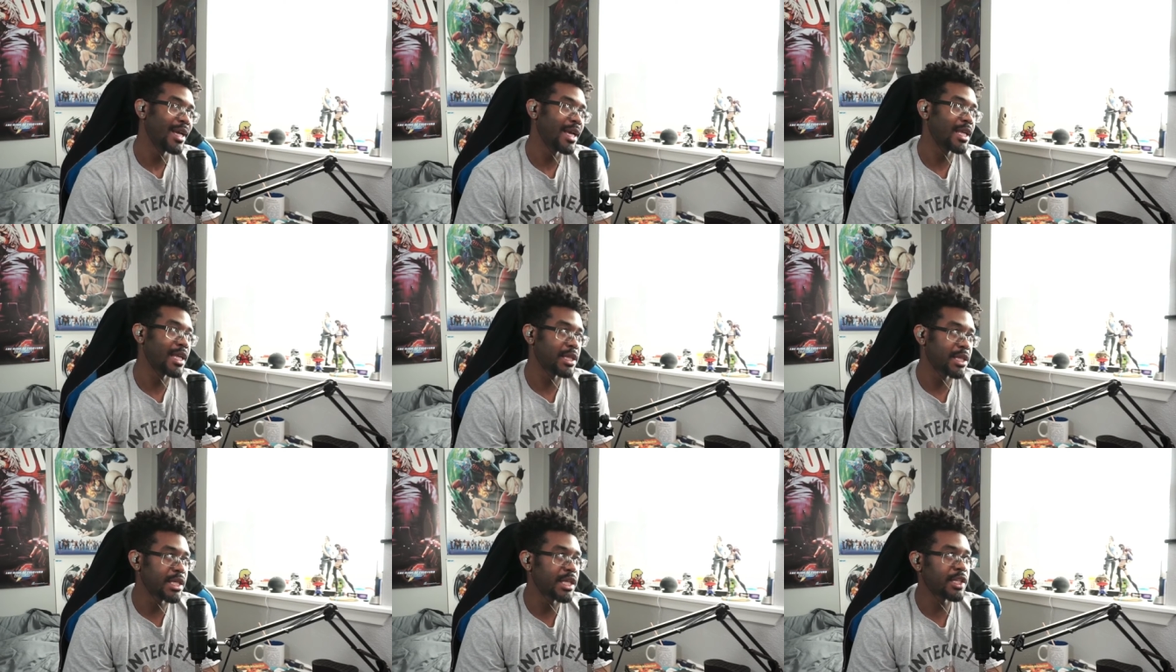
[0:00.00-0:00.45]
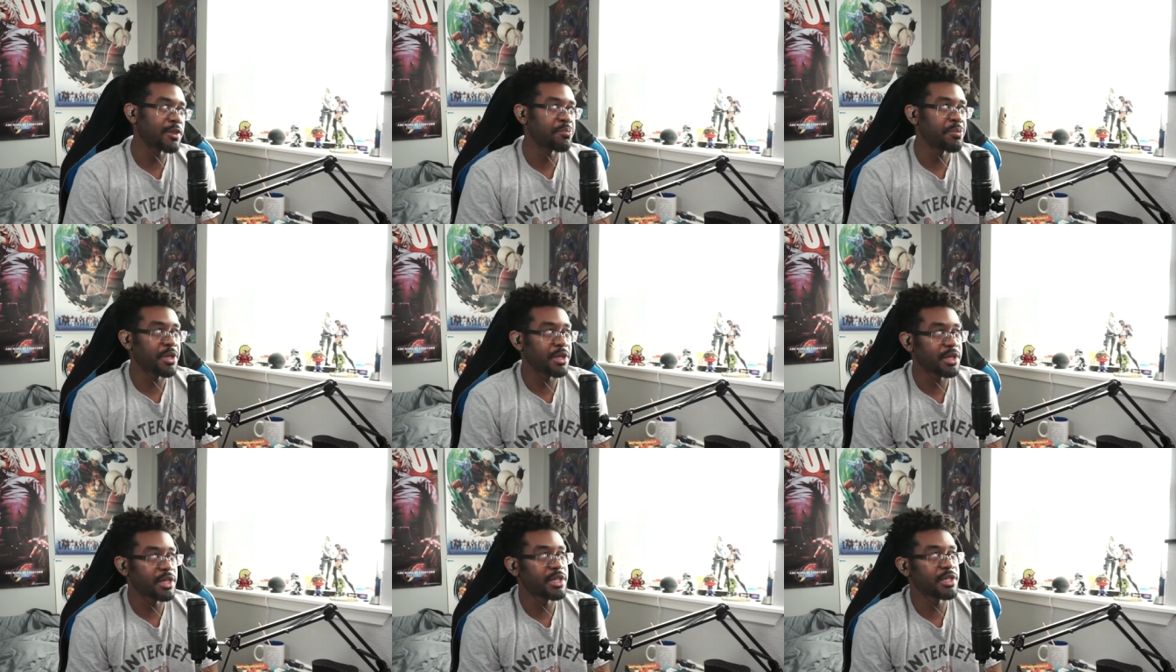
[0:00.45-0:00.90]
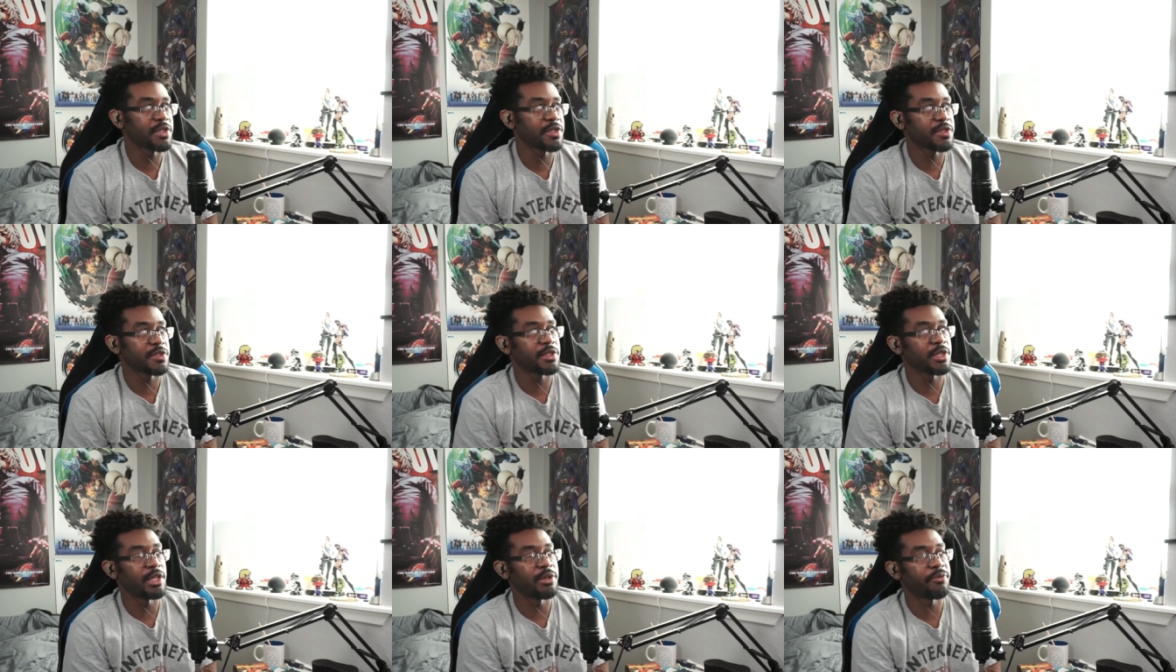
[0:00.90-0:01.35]
and I think it's
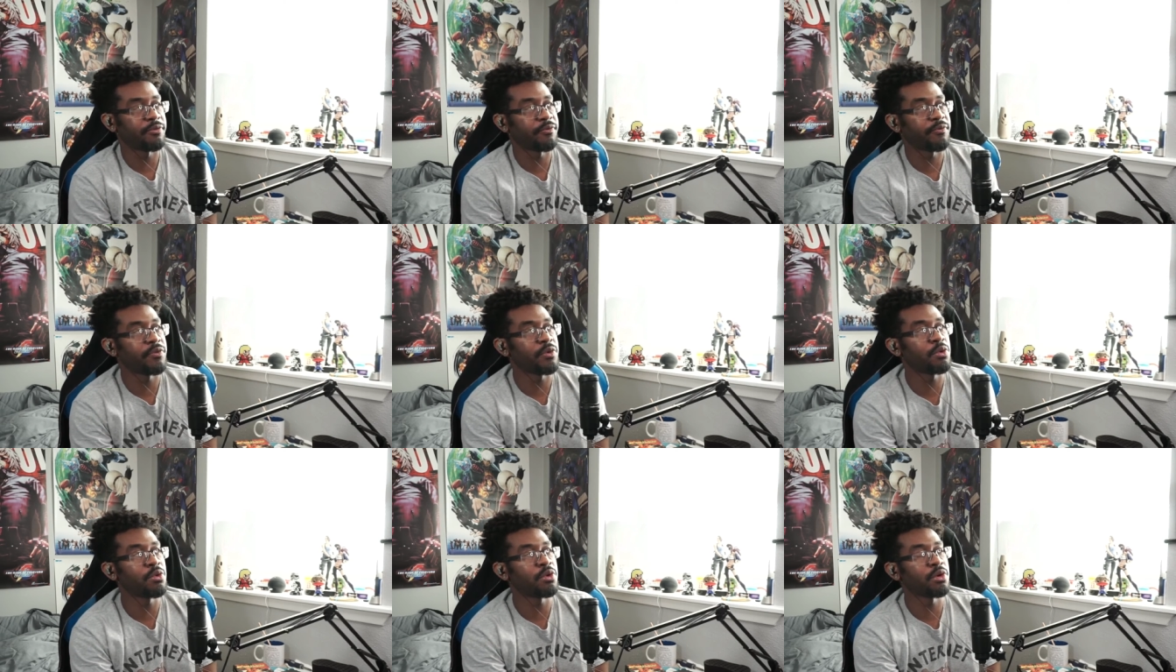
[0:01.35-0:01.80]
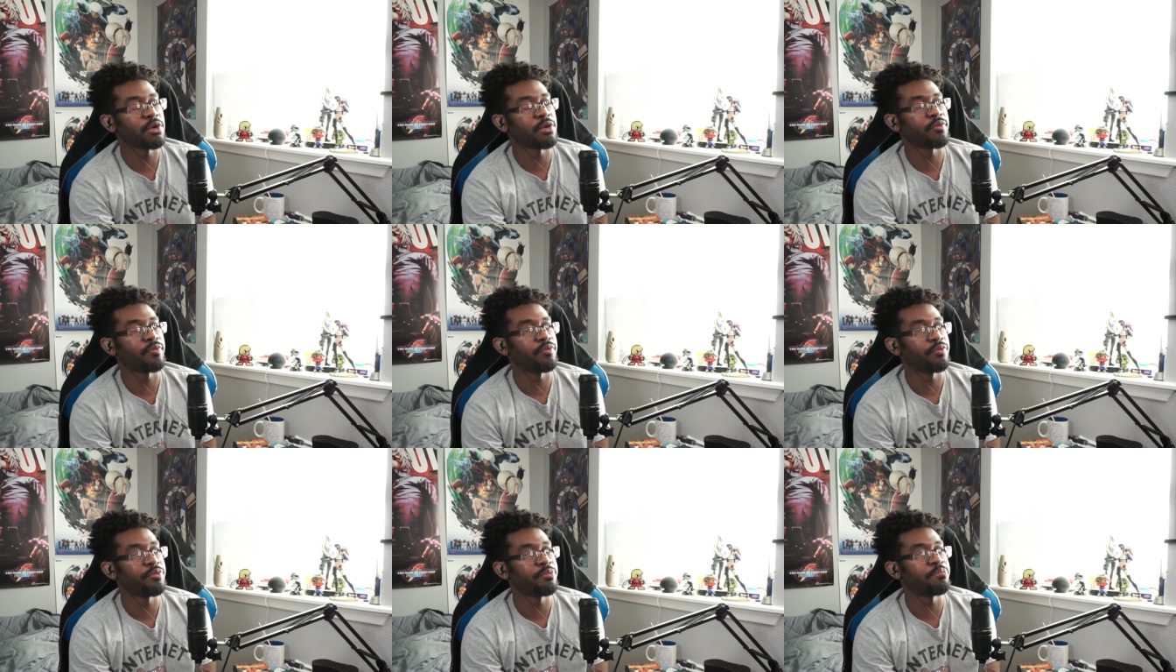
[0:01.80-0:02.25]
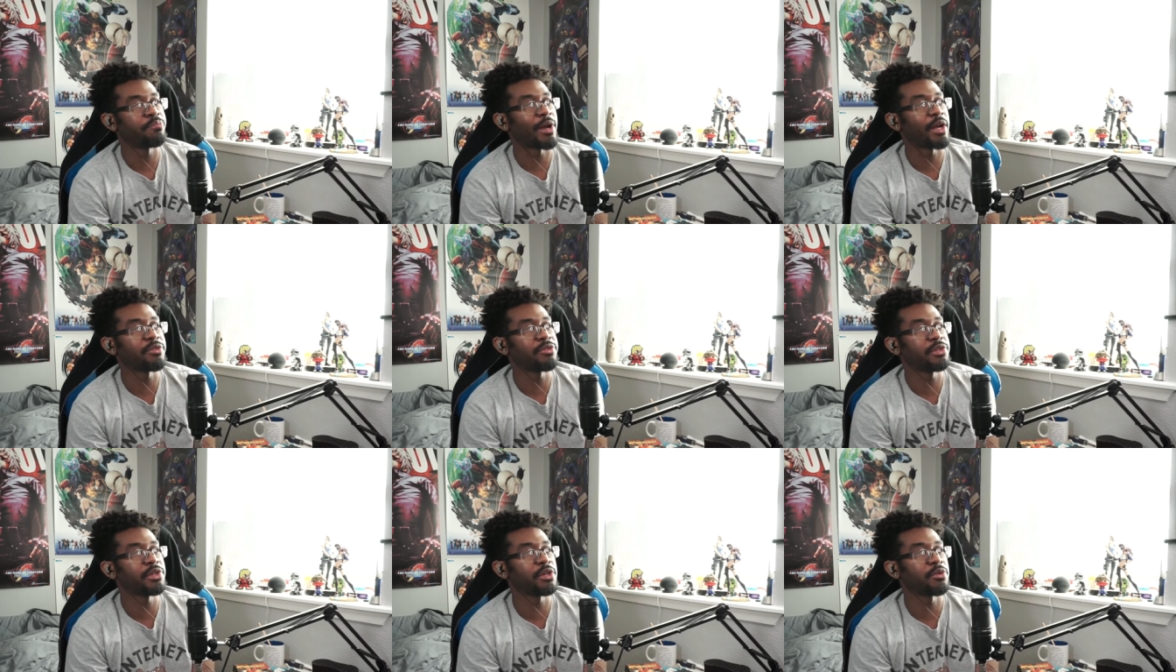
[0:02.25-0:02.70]
because in four
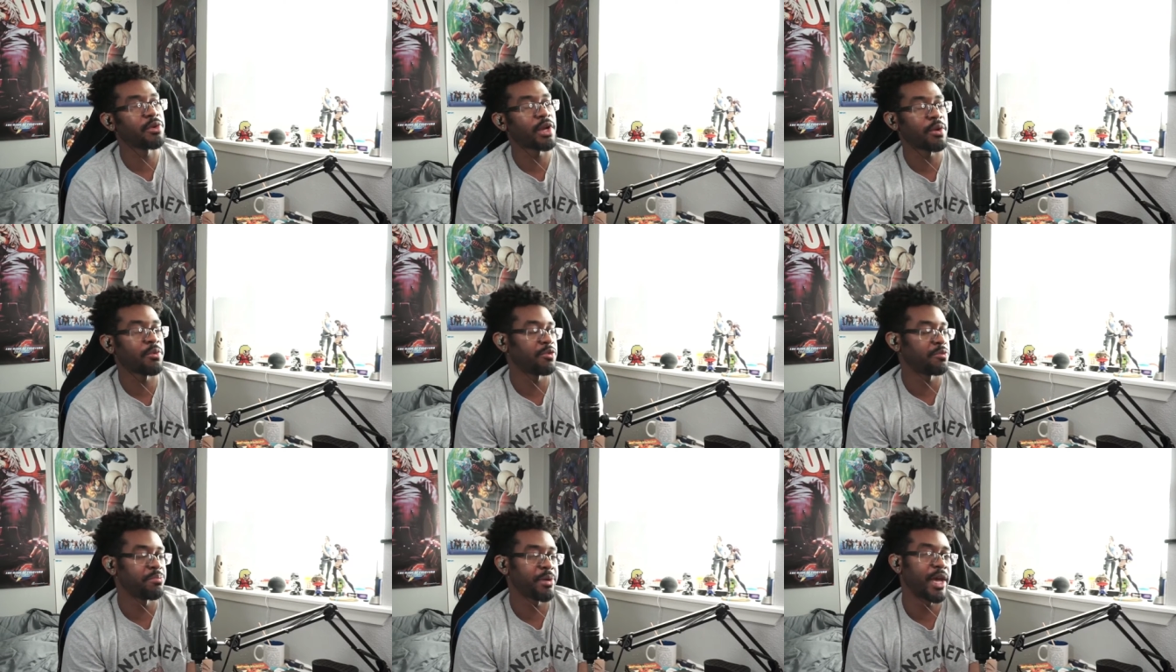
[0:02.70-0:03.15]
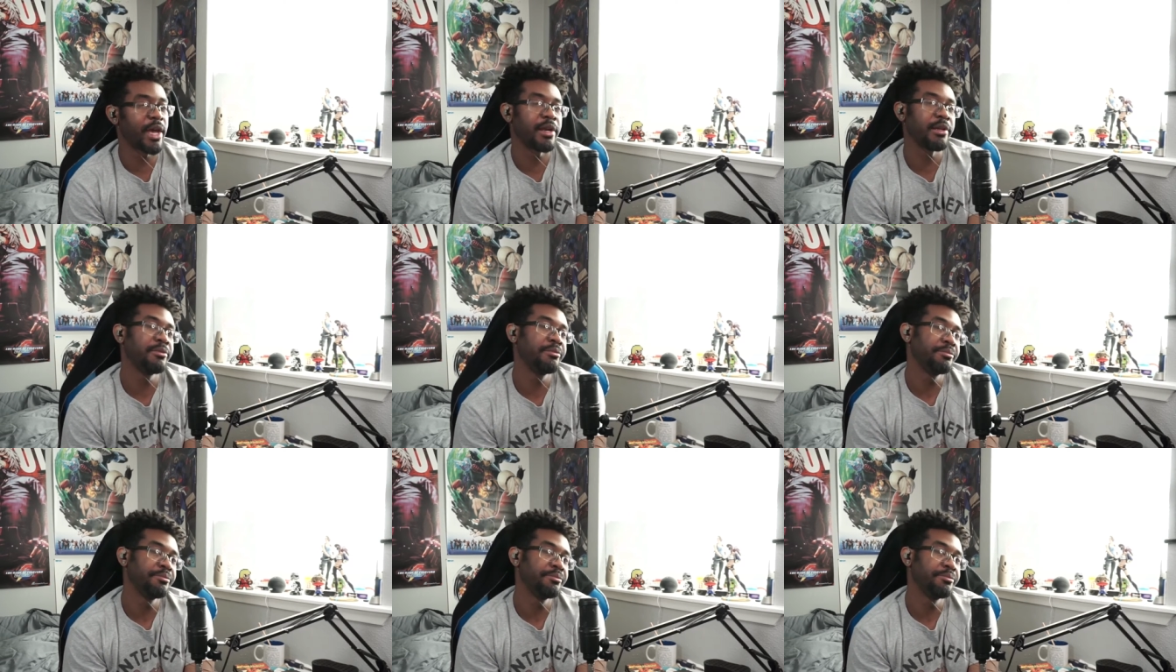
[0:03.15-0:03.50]
bouncing around was bad.